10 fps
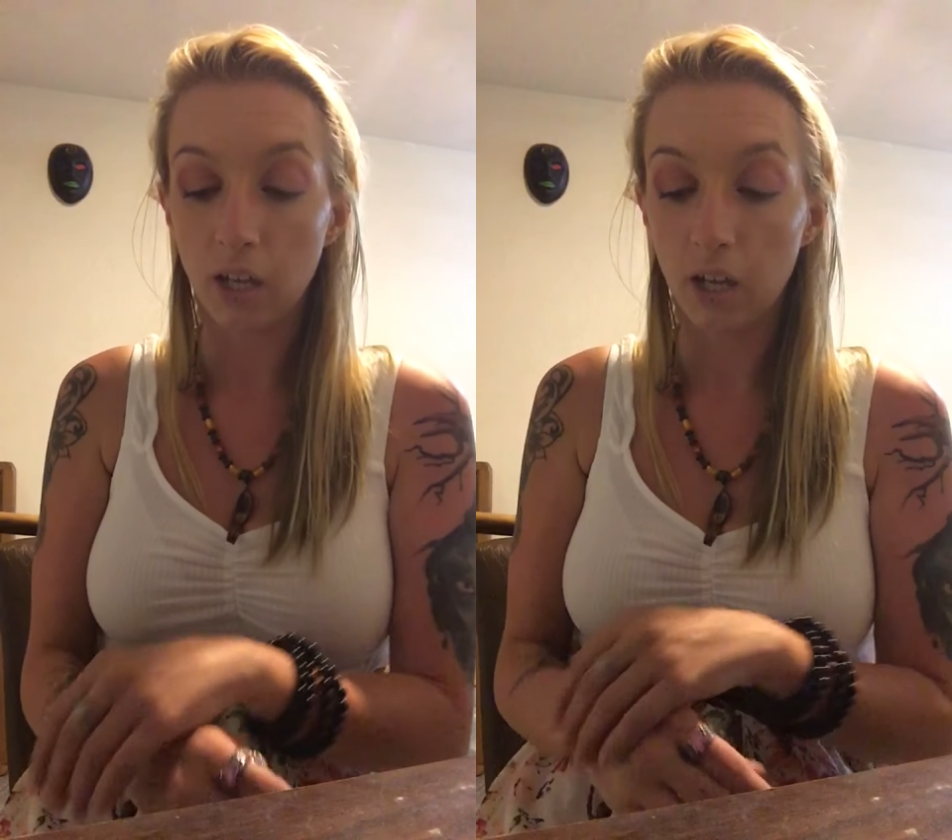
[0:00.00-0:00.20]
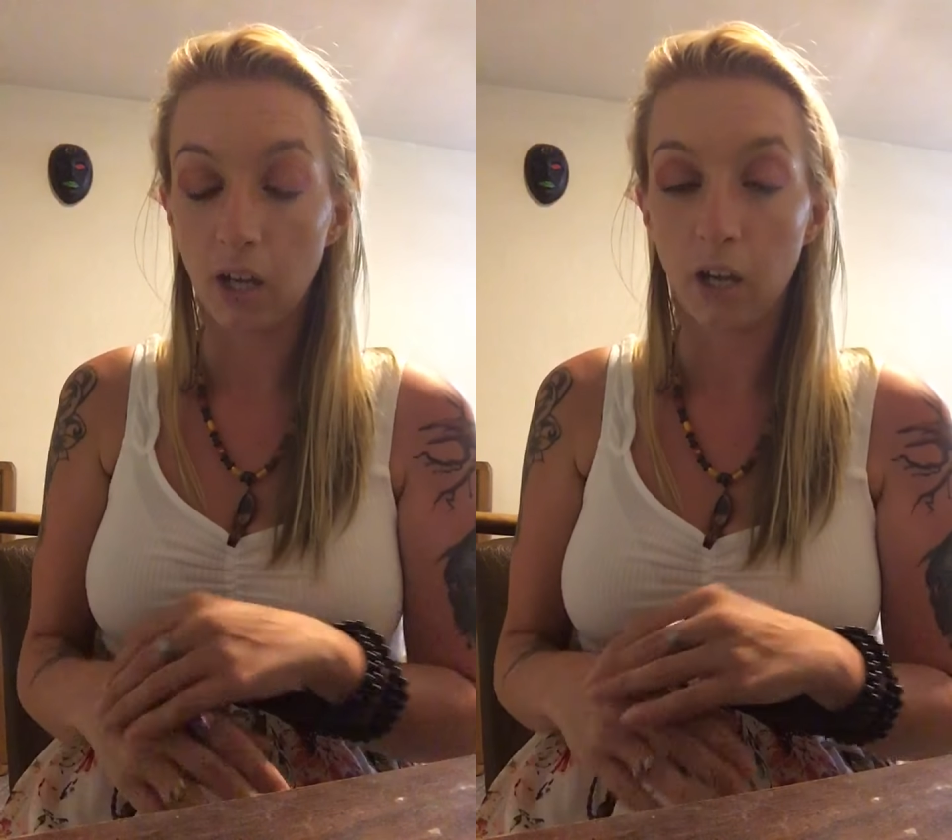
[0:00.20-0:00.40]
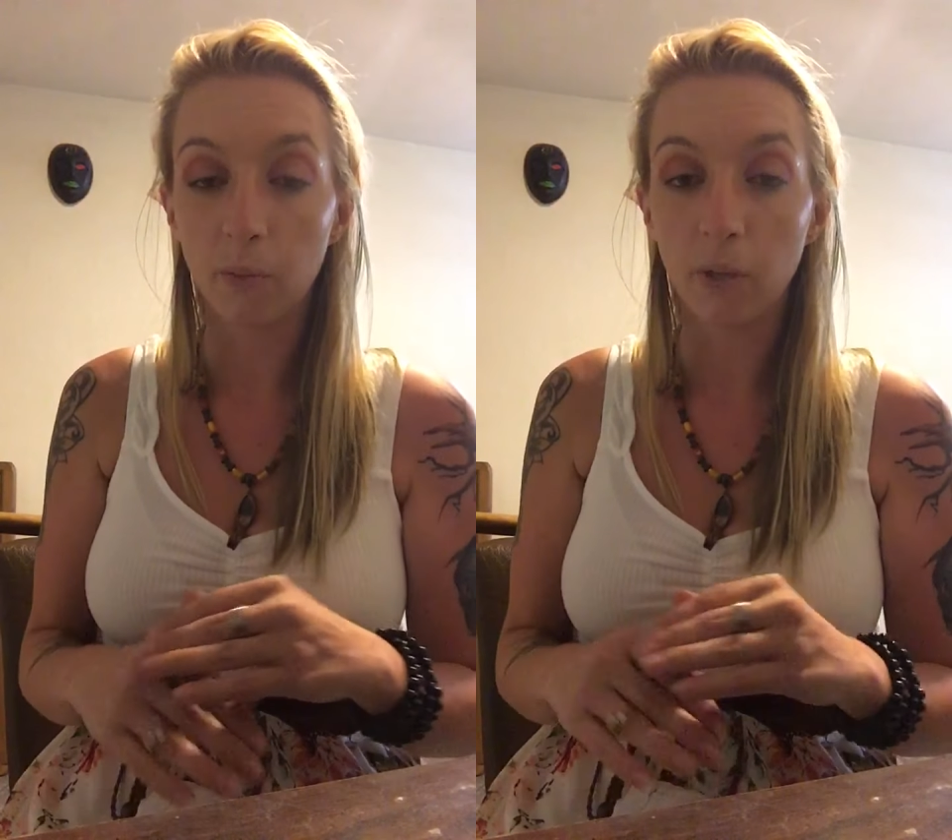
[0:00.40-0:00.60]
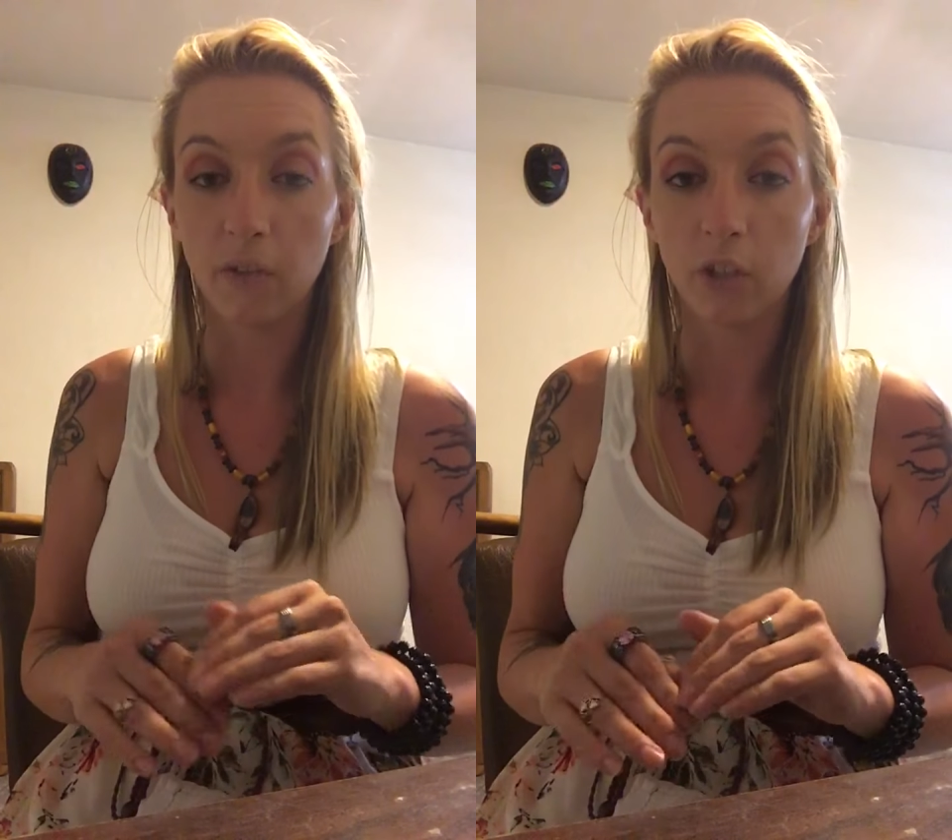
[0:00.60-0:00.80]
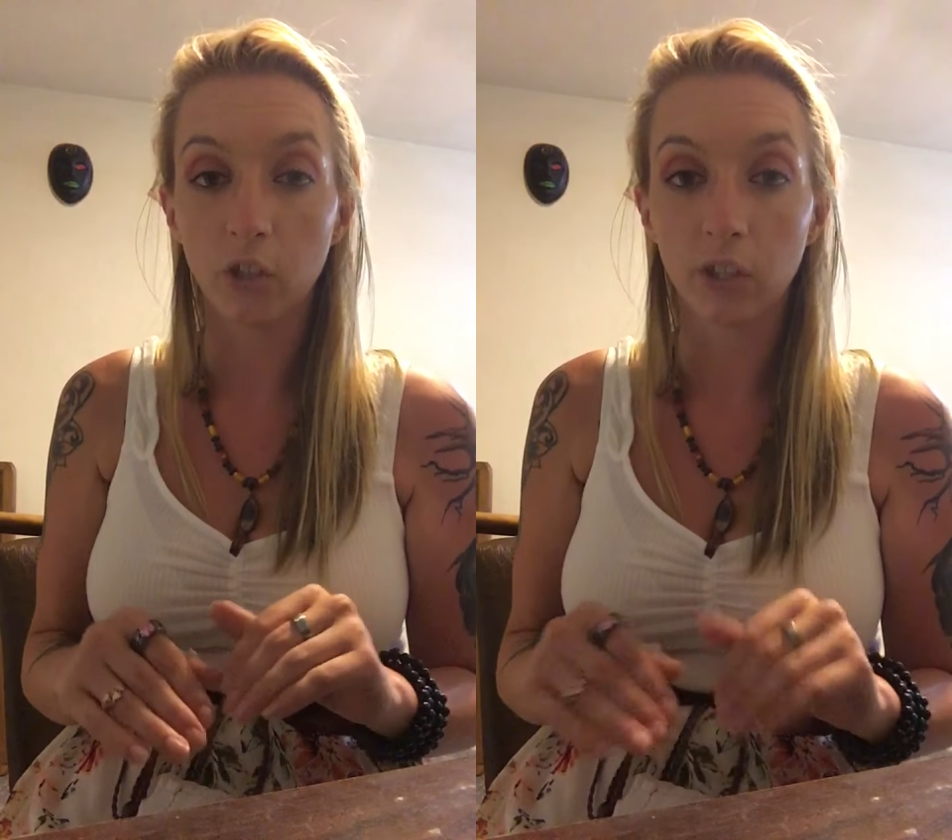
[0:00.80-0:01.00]
and
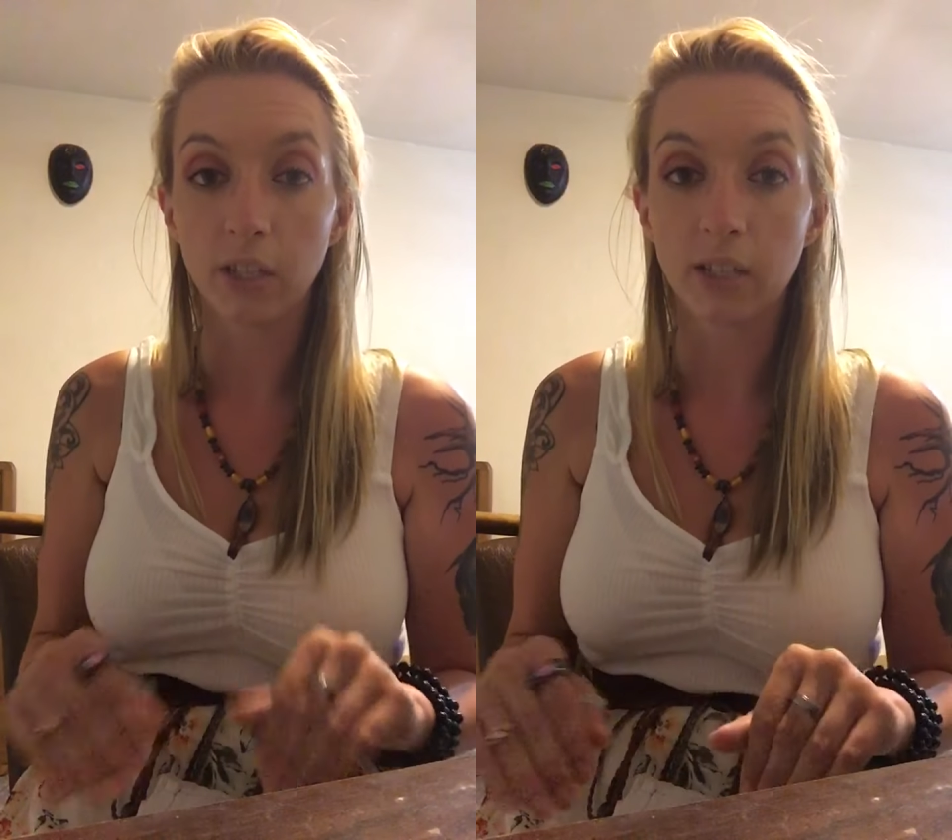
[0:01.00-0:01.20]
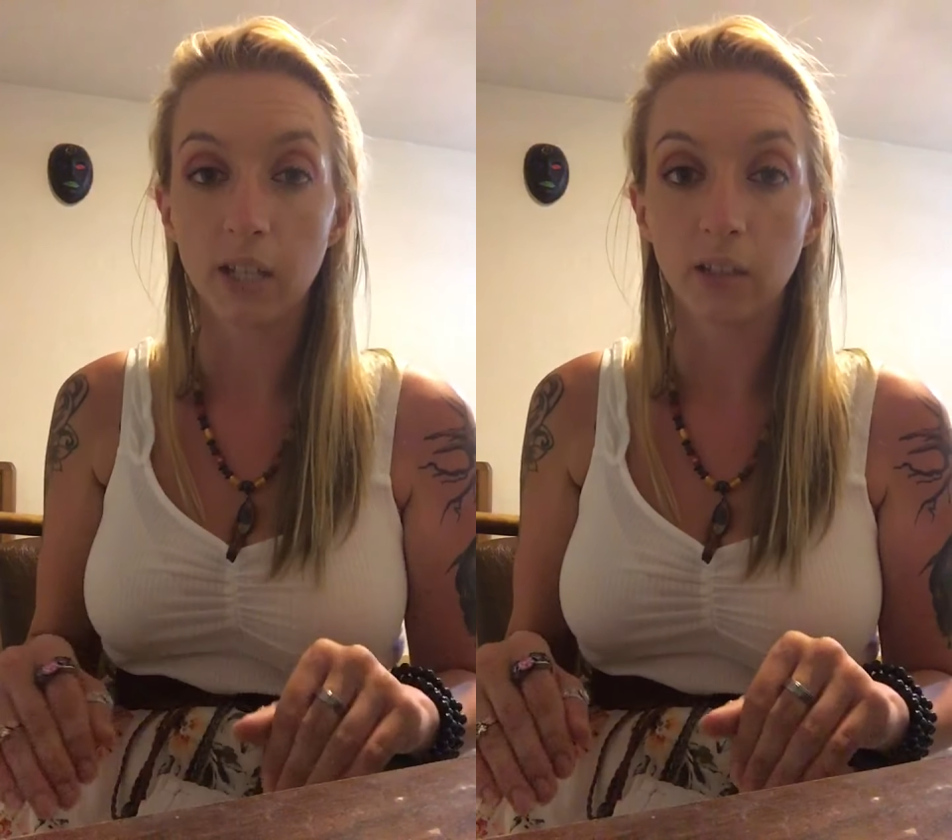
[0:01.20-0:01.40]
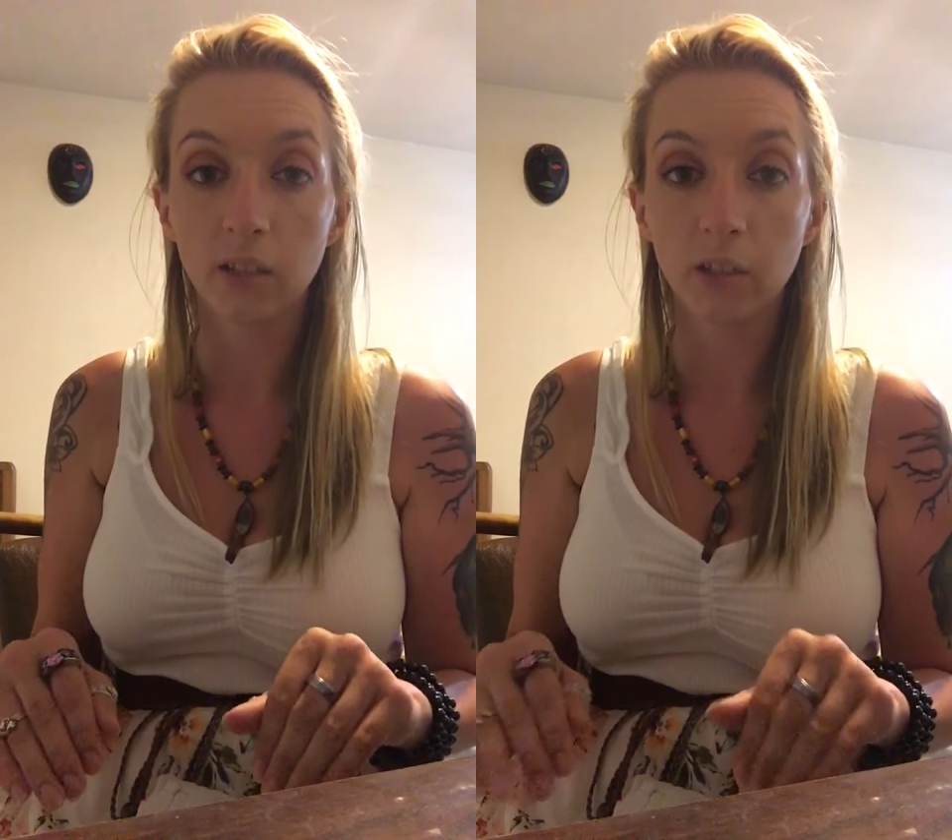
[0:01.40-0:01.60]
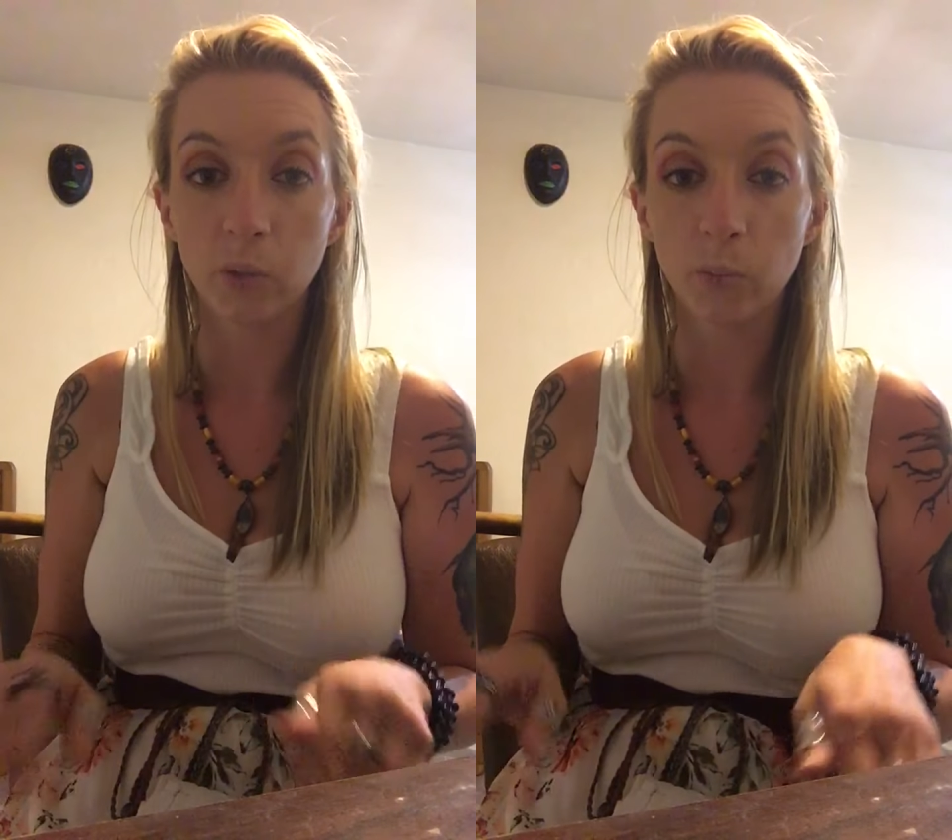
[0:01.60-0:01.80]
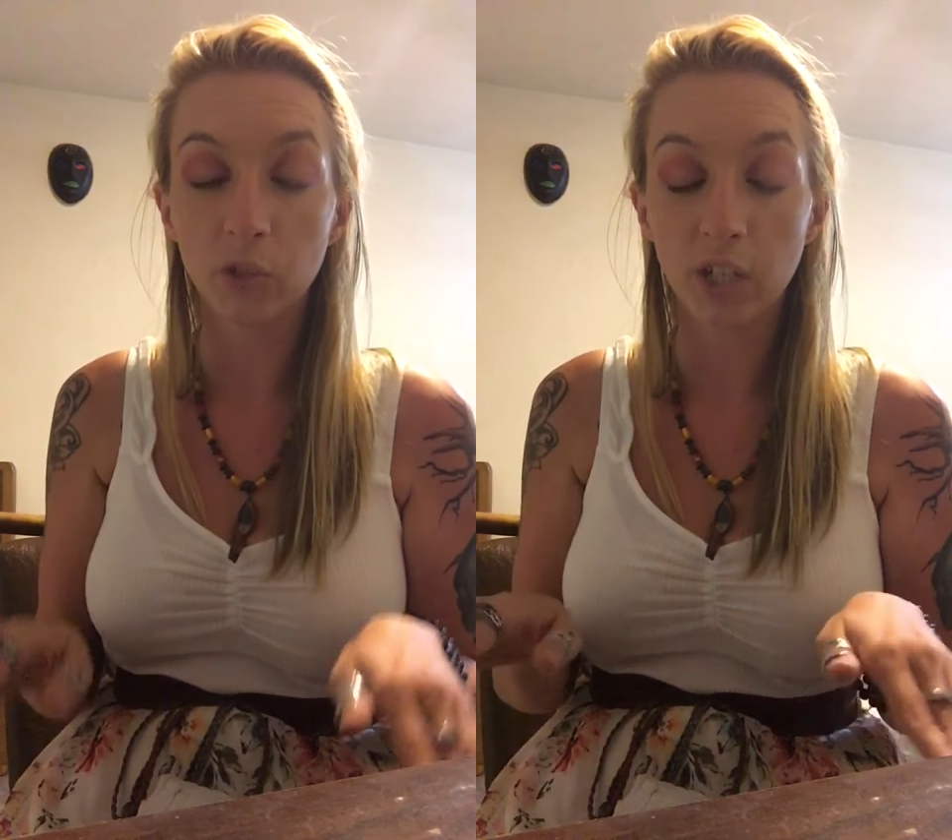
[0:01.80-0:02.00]
then you're going to take the
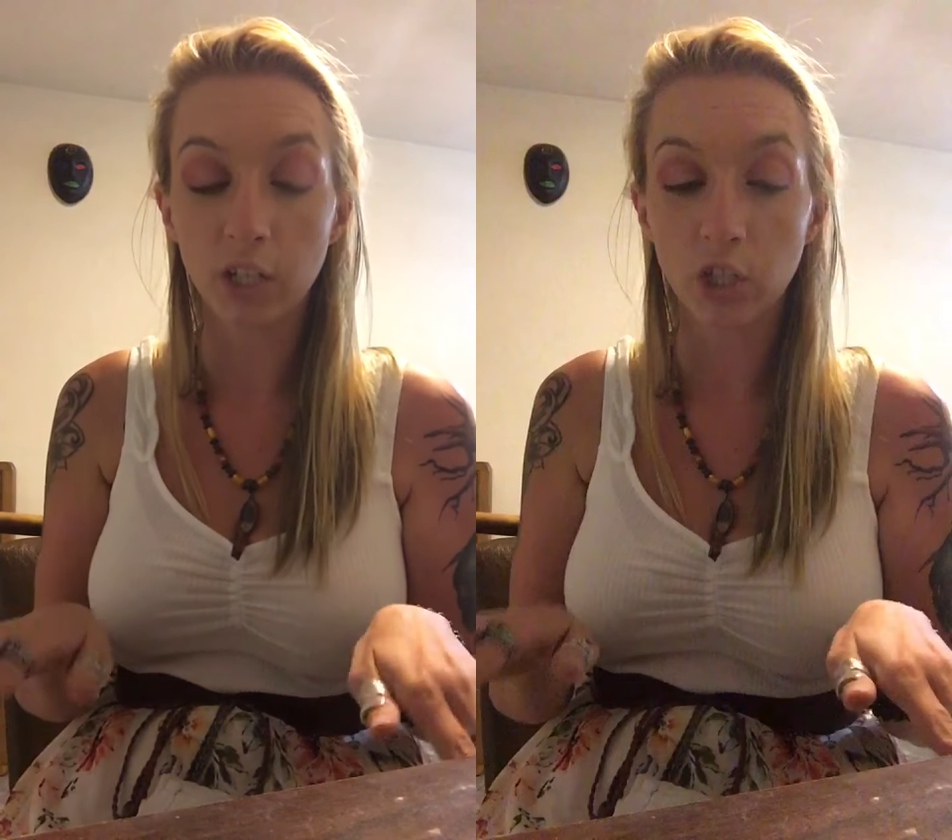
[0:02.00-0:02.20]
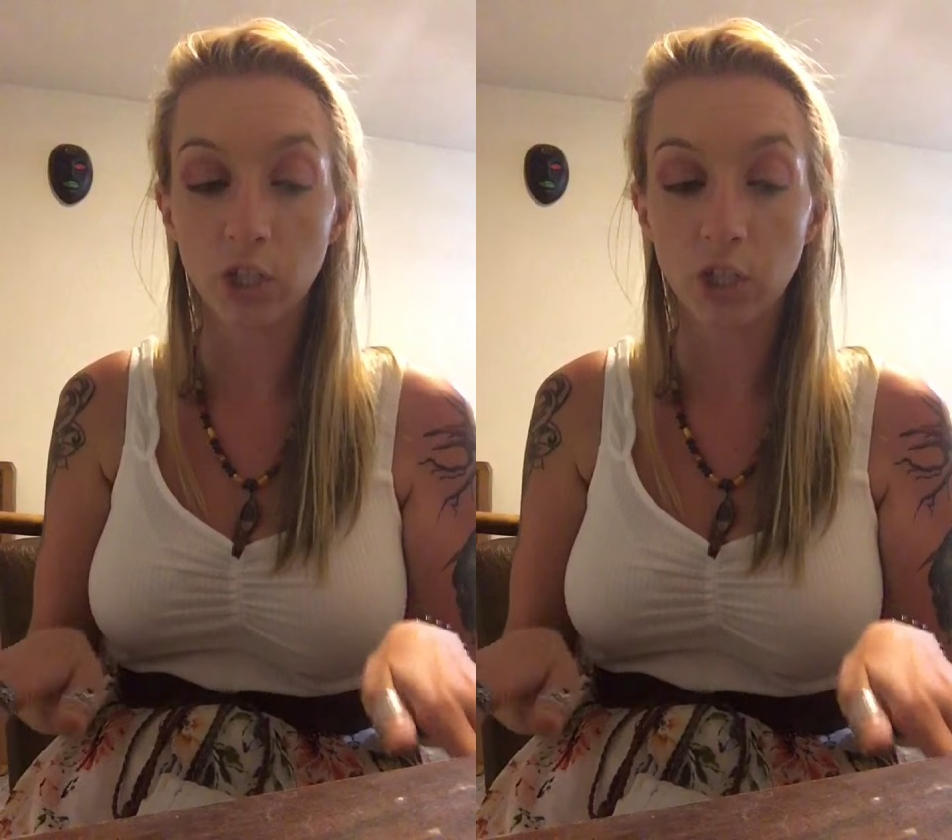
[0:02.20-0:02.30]
linen protector